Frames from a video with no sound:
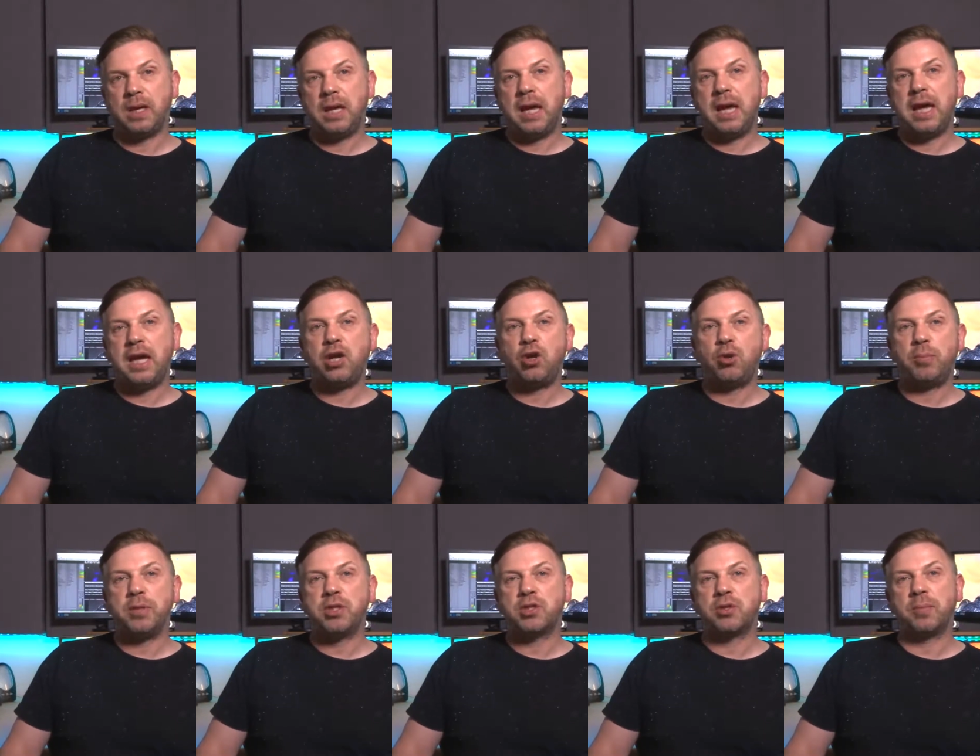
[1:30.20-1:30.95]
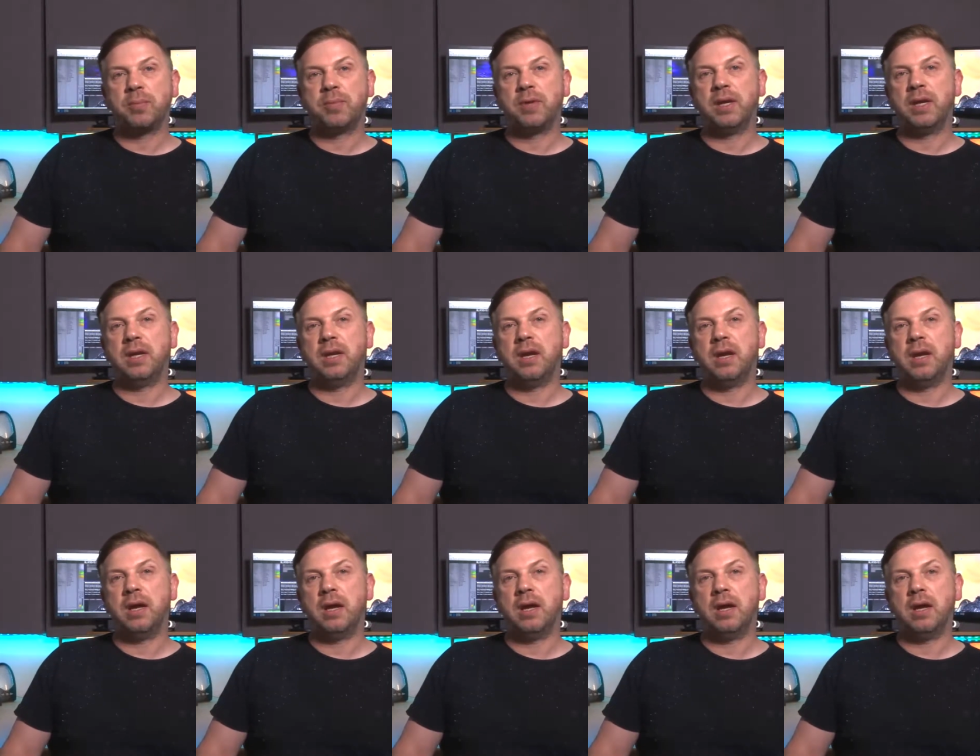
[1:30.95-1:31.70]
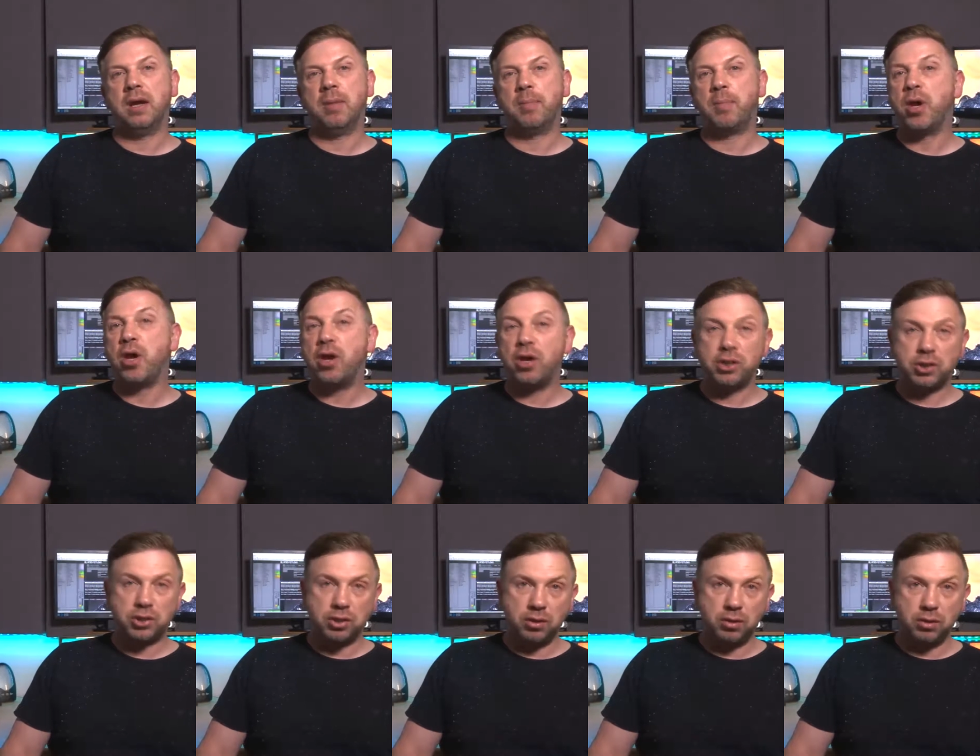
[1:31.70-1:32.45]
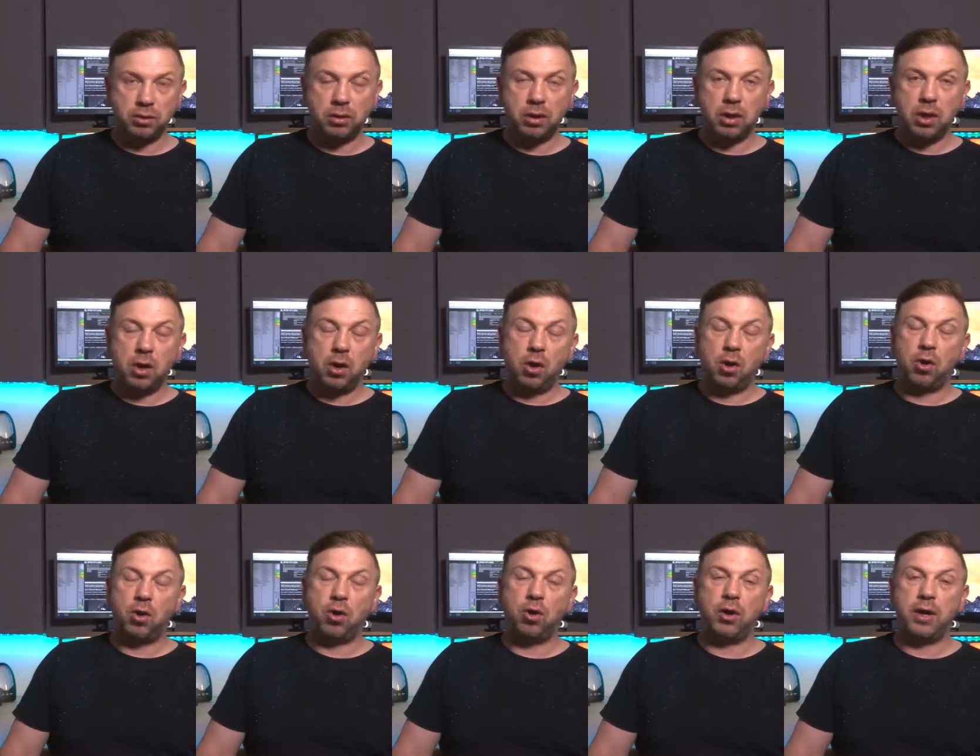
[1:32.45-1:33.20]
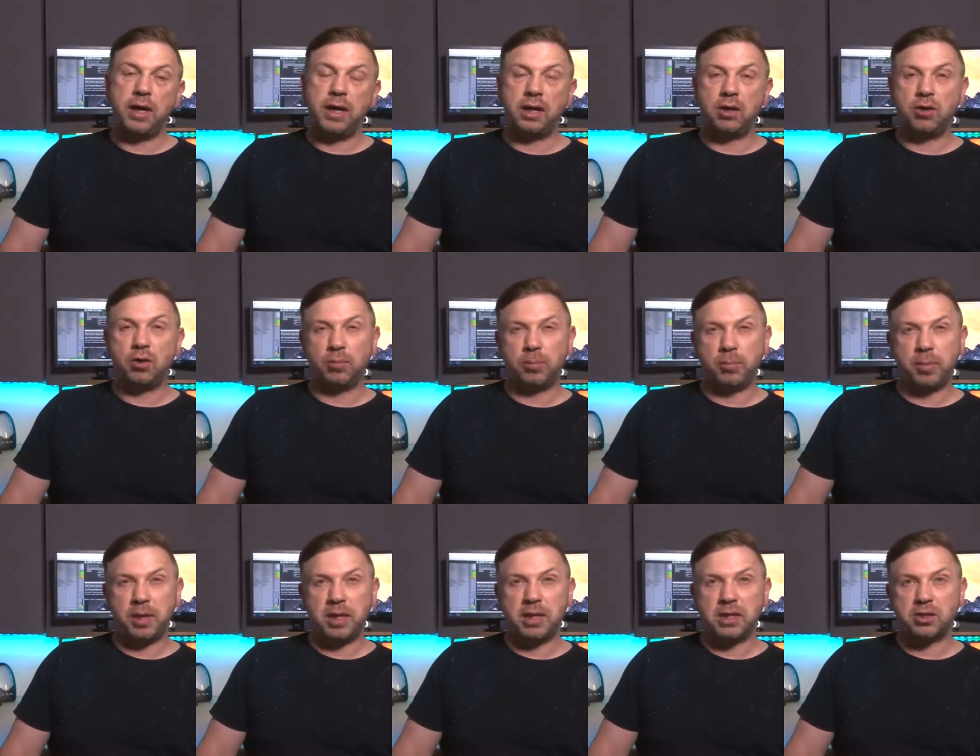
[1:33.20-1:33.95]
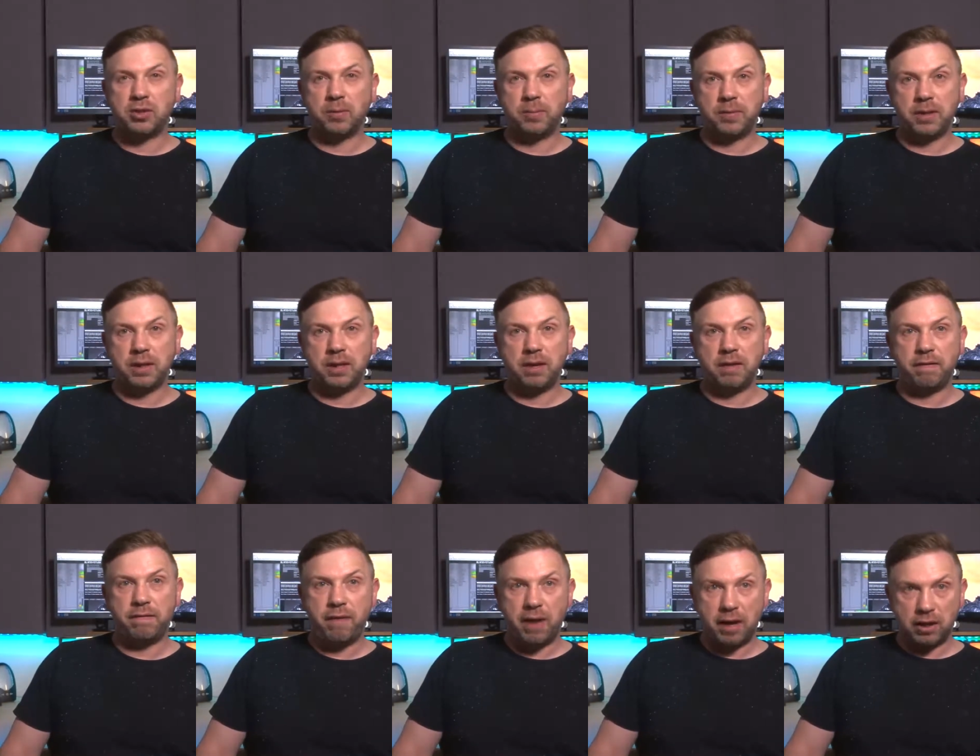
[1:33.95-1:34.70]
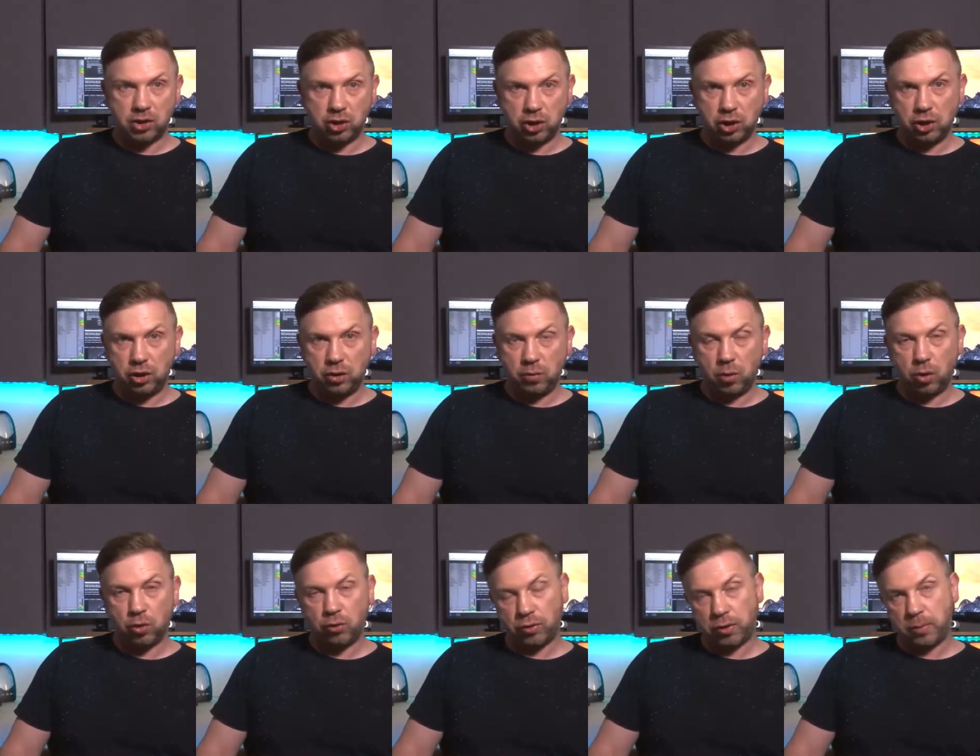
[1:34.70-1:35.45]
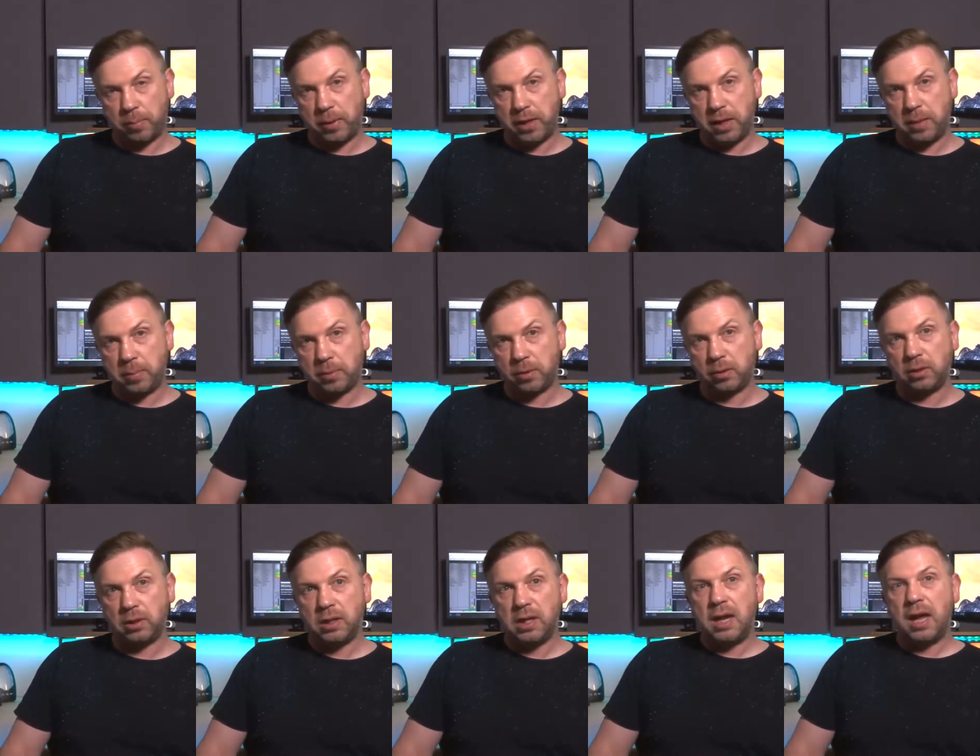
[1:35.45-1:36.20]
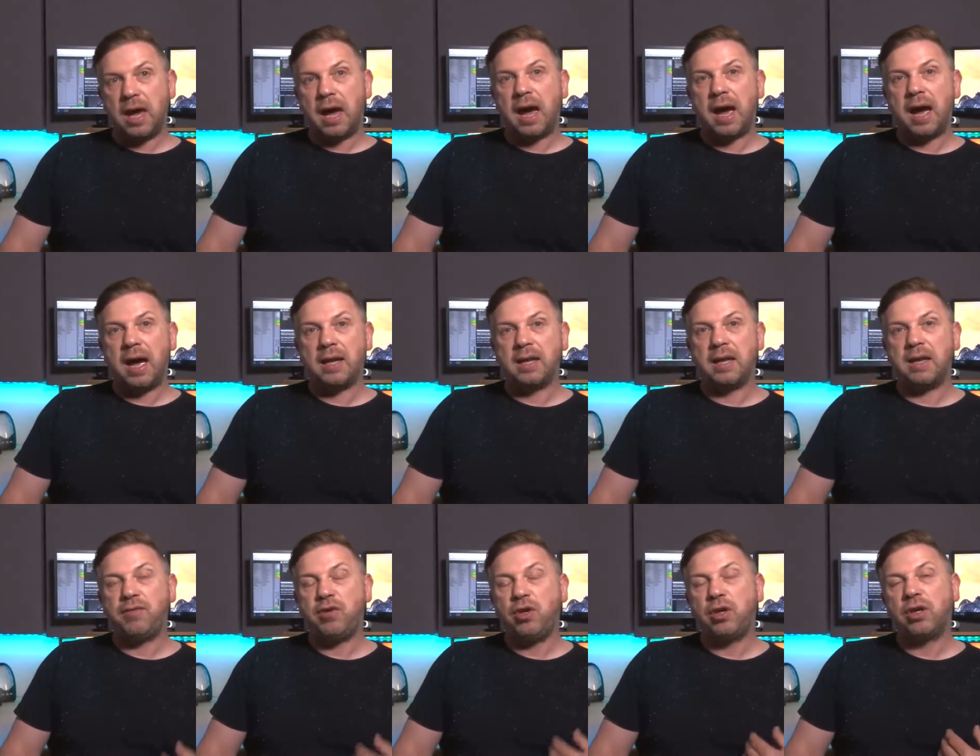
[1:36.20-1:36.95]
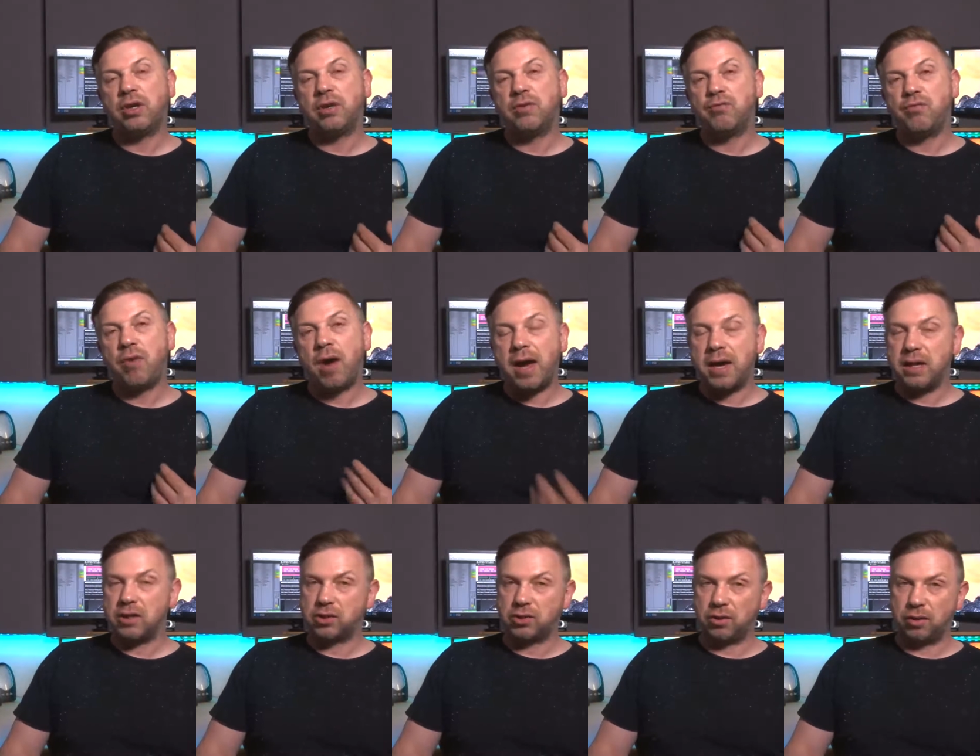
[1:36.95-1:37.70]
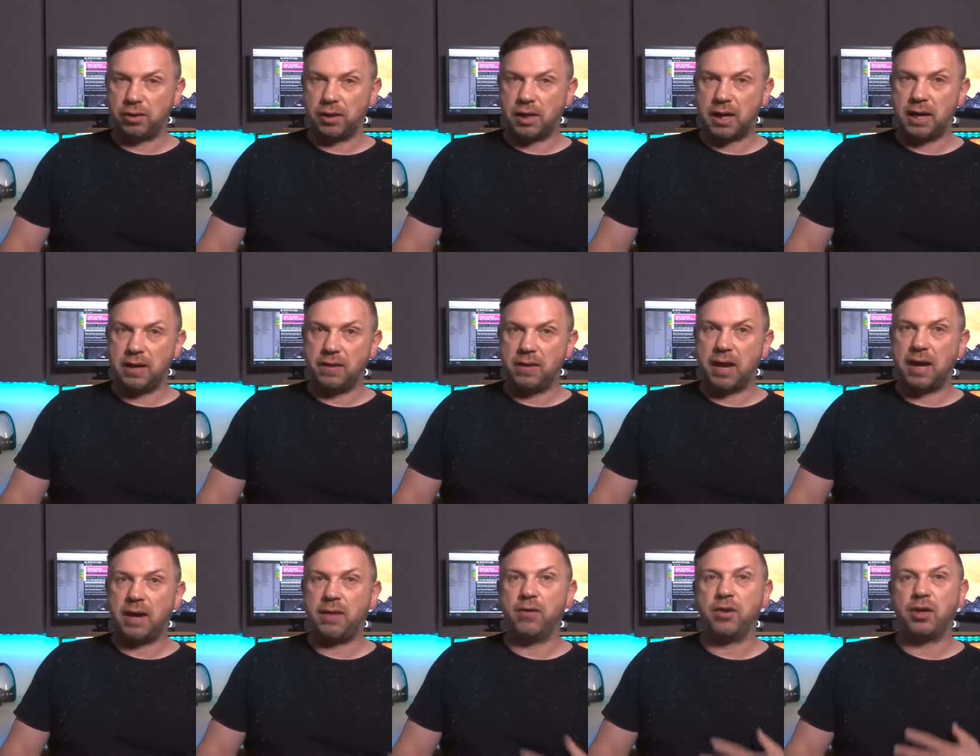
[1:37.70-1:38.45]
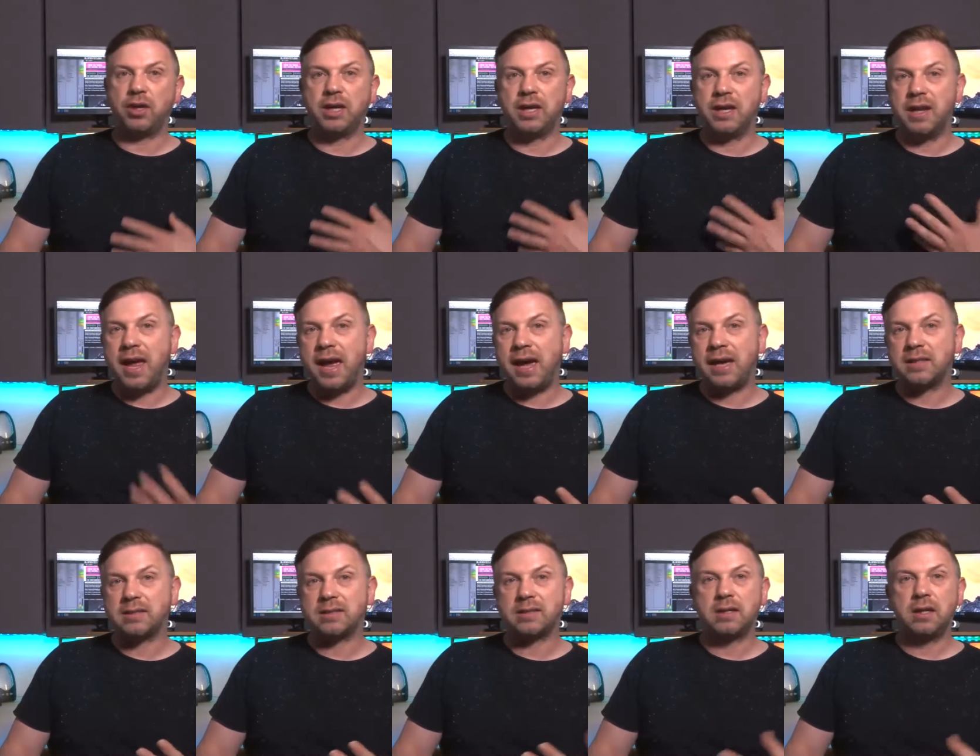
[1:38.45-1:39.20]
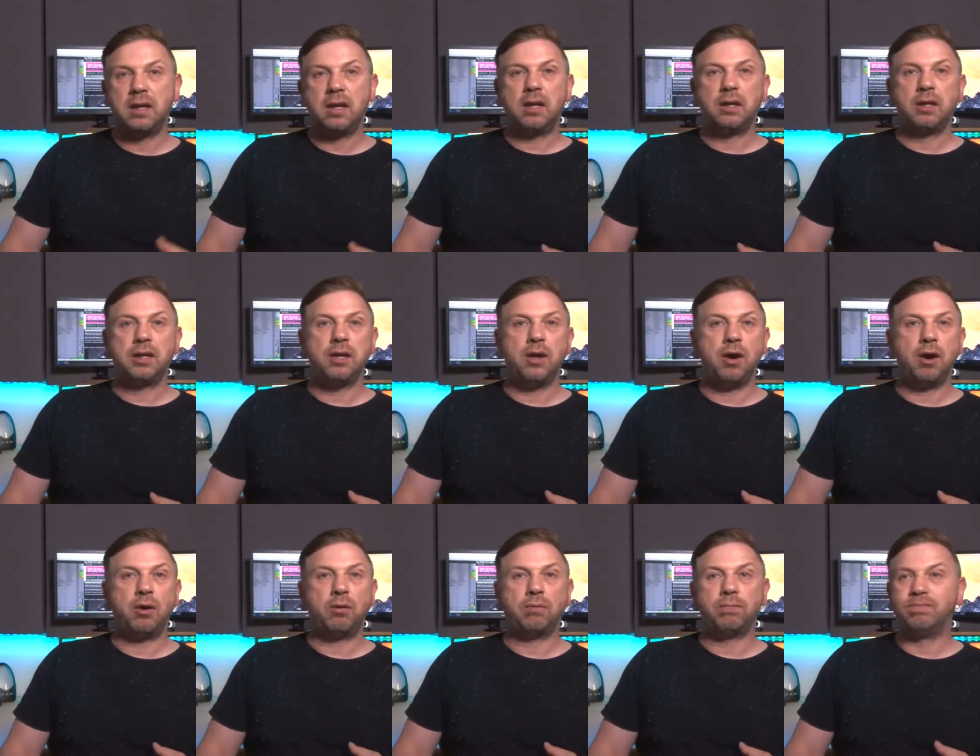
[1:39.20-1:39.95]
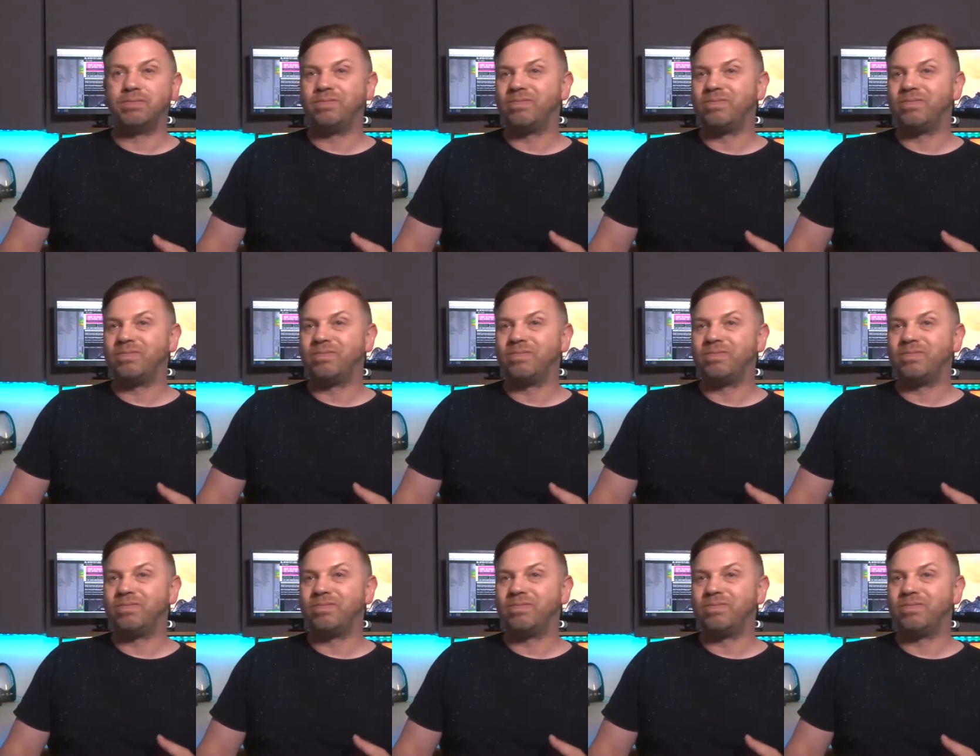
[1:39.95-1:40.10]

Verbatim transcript: It could be something uh, personal, or it could be something that affects you or other people. And if you can write a song like that that connects, you know,